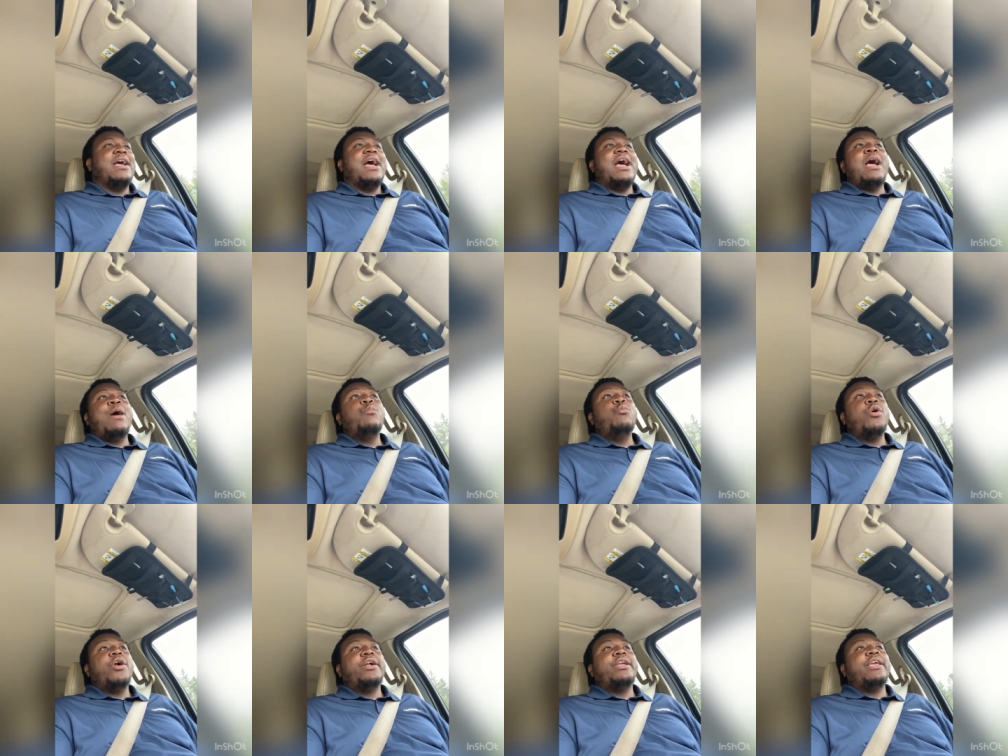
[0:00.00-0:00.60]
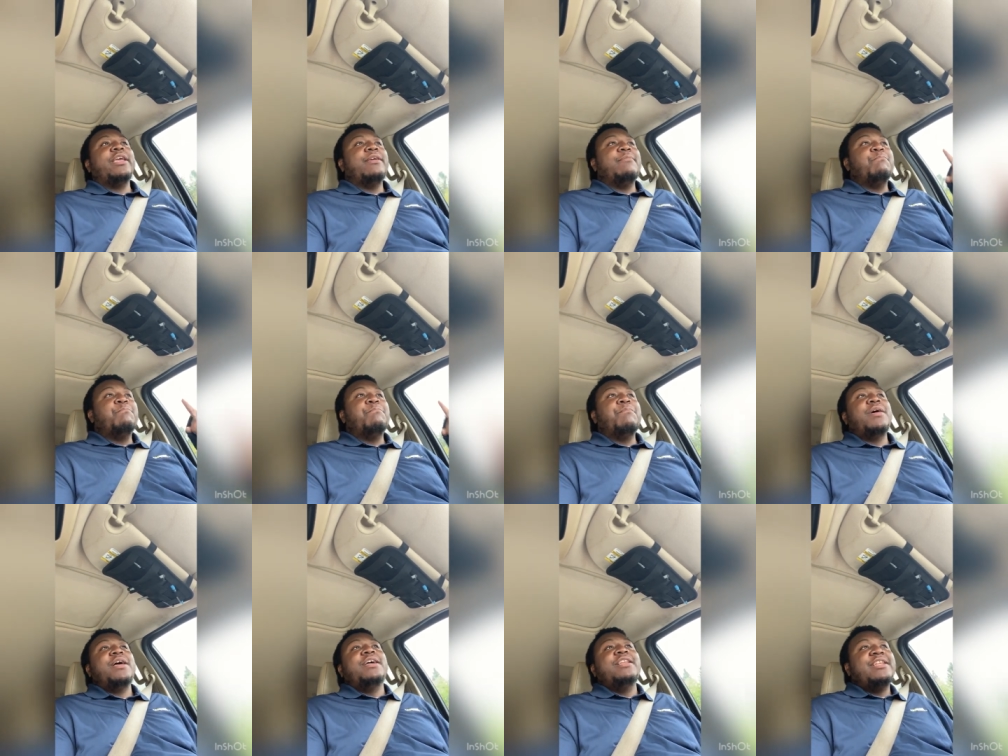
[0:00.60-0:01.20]
I'm working
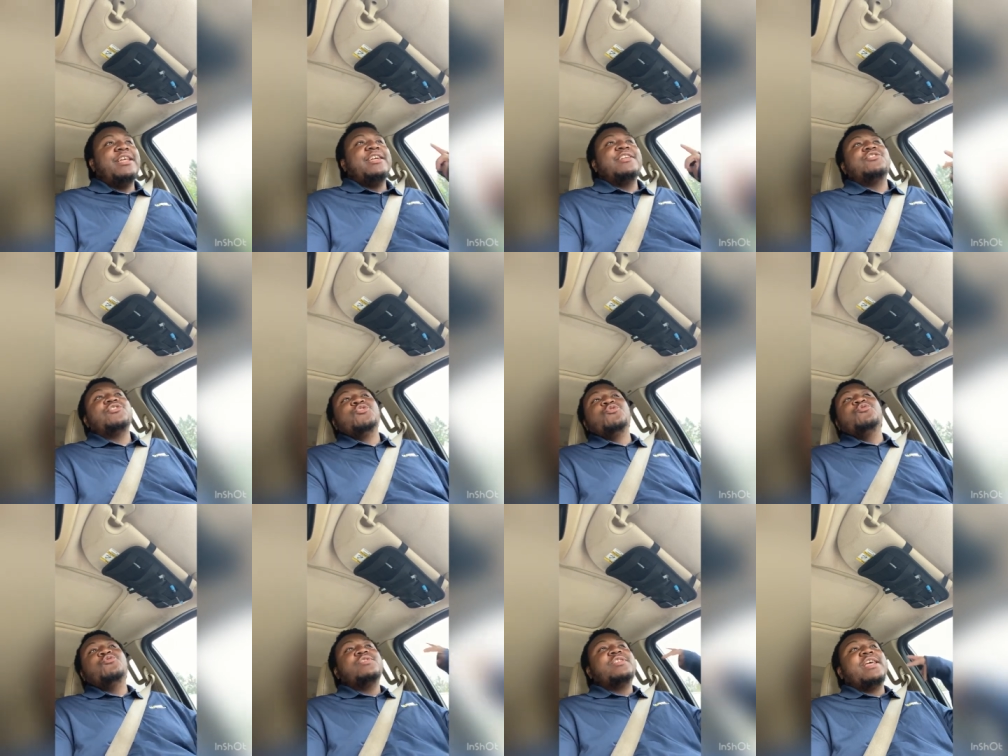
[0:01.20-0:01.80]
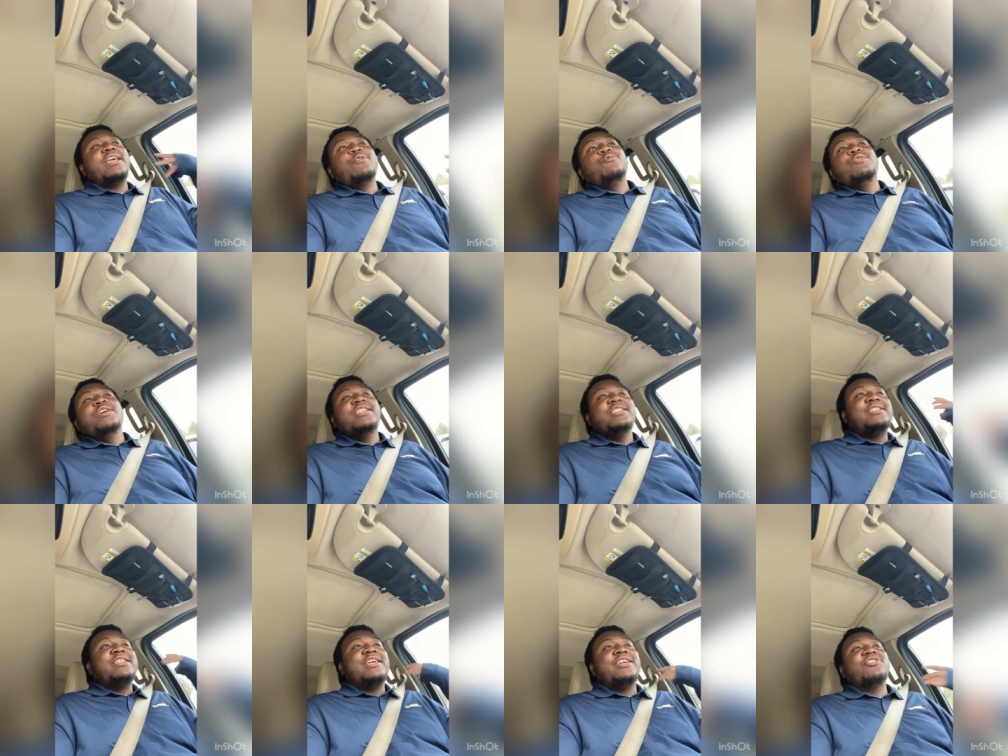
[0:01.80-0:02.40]
Monday, Tuesday,
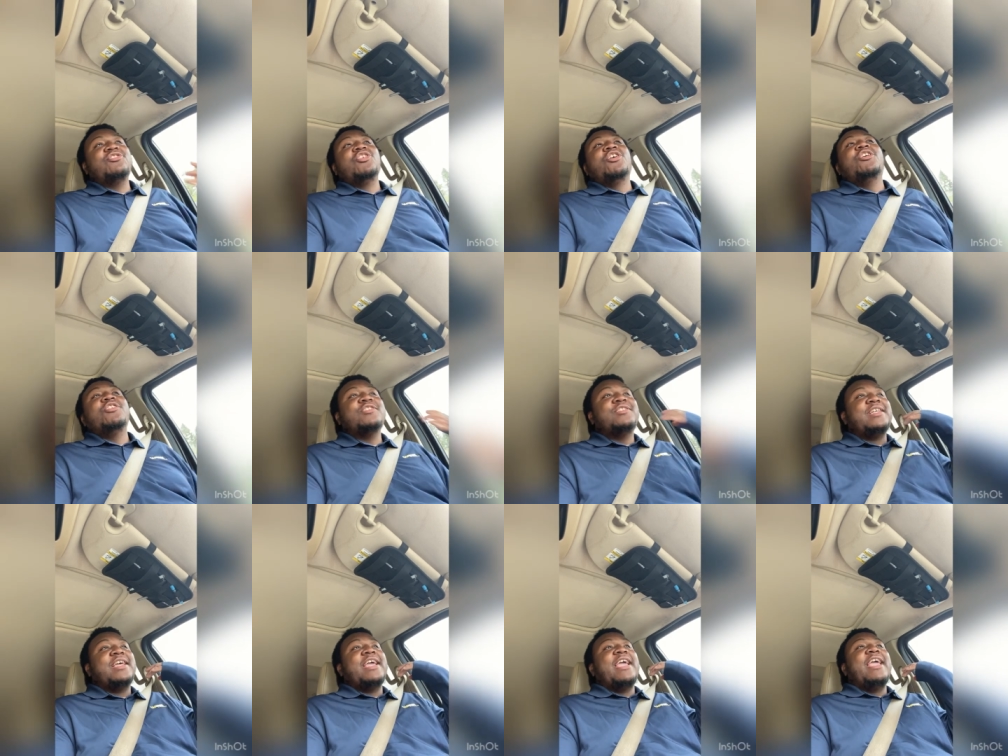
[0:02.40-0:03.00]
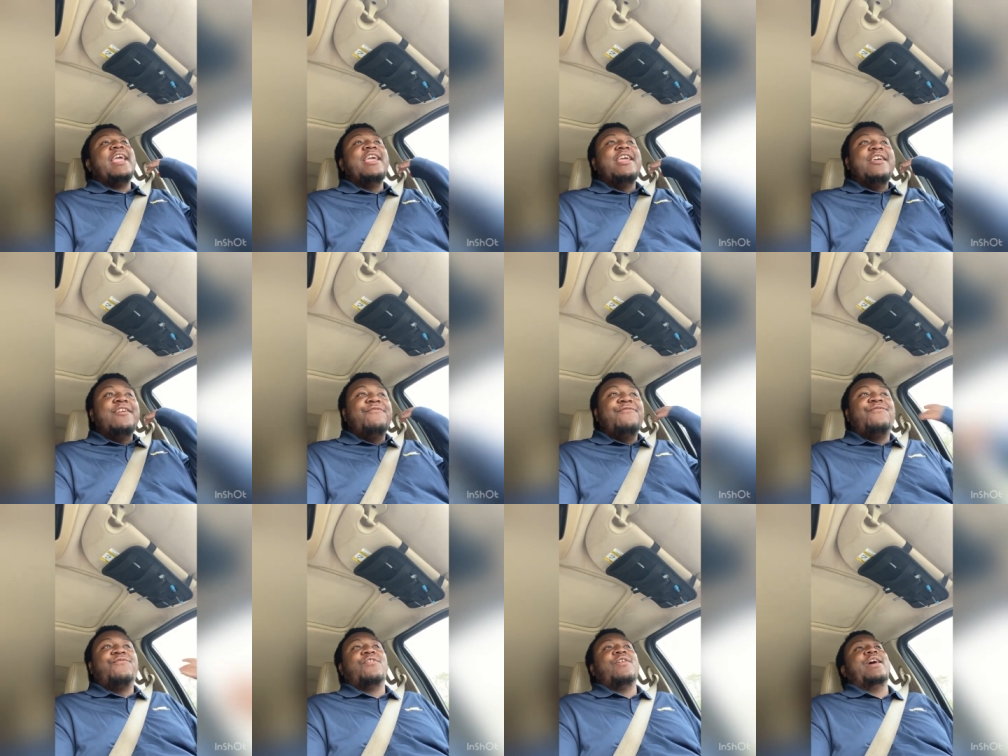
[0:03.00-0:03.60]
Wednesday, Thursday,
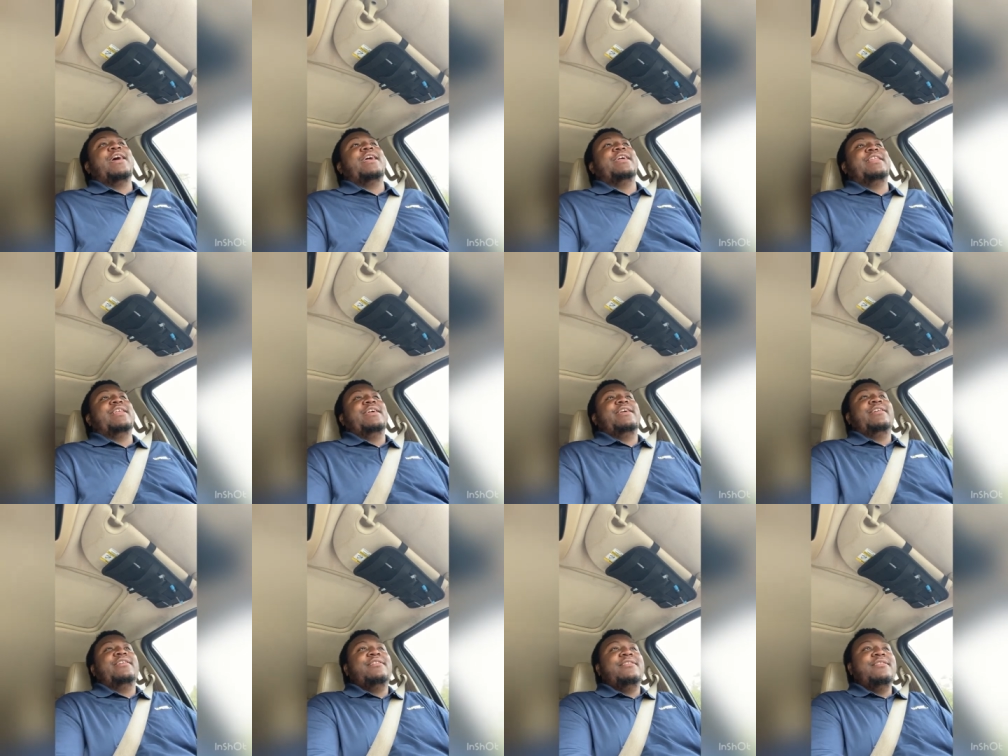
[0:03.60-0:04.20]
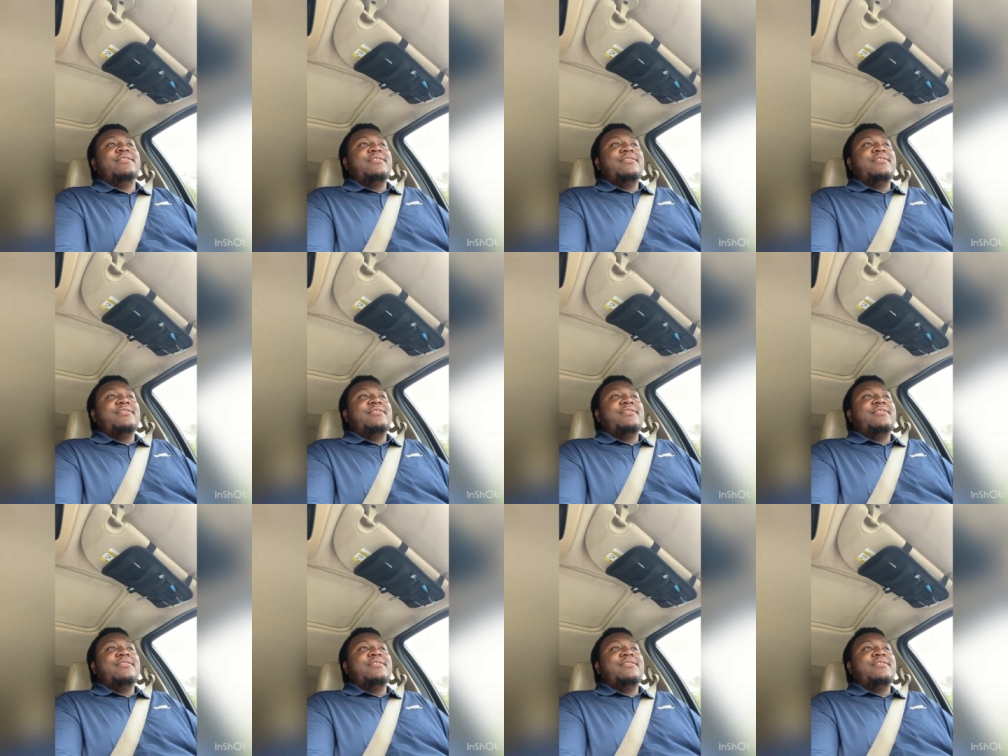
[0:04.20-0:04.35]
and Friday